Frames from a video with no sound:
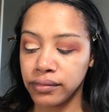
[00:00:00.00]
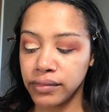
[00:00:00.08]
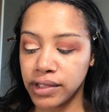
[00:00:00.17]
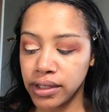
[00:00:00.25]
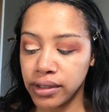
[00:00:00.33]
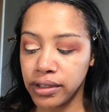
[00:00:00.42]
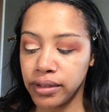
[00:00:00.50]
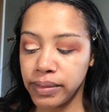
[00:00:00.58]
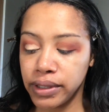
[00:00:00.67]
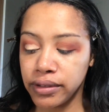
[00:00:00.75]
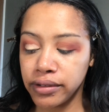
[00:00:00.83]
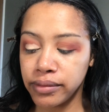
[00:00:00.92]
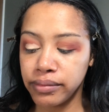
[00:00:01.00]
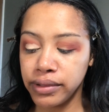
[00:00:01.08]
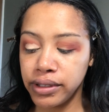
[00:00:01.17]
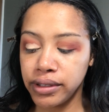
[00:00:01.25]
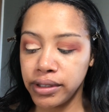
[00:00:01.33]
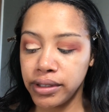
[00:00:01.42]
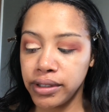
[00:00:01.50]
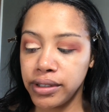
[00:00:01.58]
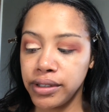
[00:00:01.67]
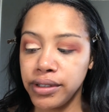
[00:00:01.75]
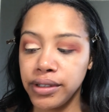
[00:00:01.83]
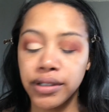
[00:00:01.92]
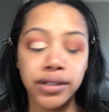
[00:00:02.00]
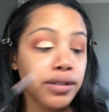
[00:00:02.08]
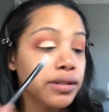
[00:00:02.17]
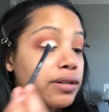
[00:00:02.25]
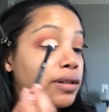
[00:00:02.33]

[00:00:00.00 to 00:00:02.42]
Get a little bit on the brush,